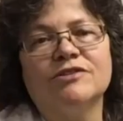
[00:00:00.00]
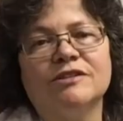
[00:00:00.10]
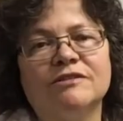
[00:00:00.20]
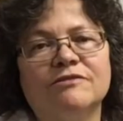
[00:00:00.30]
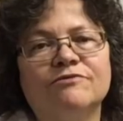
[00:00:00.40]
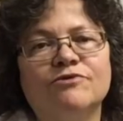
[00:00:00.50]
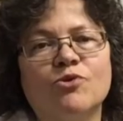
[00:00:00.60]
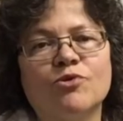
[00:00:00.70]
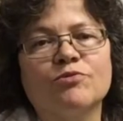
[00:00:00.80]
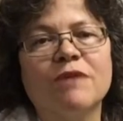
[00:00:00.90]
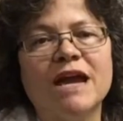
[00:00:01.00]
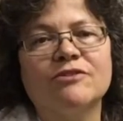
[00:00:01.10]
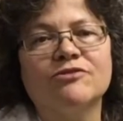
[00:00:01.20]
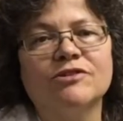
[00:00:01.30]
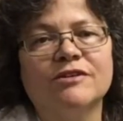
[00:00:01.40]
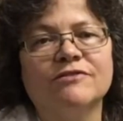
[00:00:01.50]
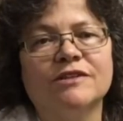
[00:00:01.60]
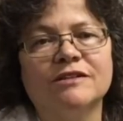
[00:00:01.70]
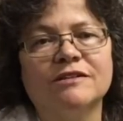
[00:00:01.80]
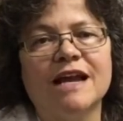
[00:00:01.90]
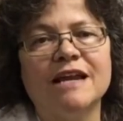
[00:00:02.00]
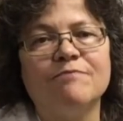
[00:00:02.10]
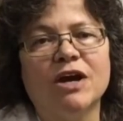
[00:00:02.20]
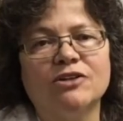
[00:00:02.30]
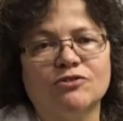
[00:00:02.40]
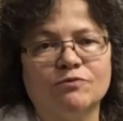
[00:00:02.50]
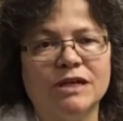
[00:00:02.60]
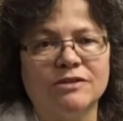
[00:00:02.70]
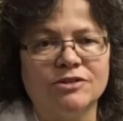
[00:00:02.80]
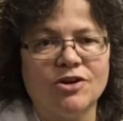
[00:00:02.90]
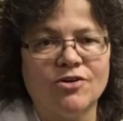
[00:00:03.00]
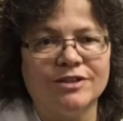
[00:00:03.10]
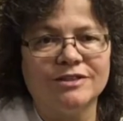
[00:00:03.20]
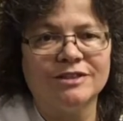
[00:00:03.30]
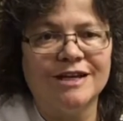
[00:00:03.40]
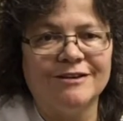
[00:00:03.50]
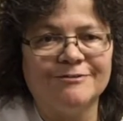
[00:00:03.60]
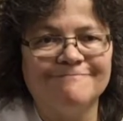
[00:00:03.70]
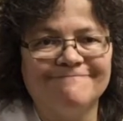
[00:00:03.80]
The fourth pattern of the A minor pentatonic scale.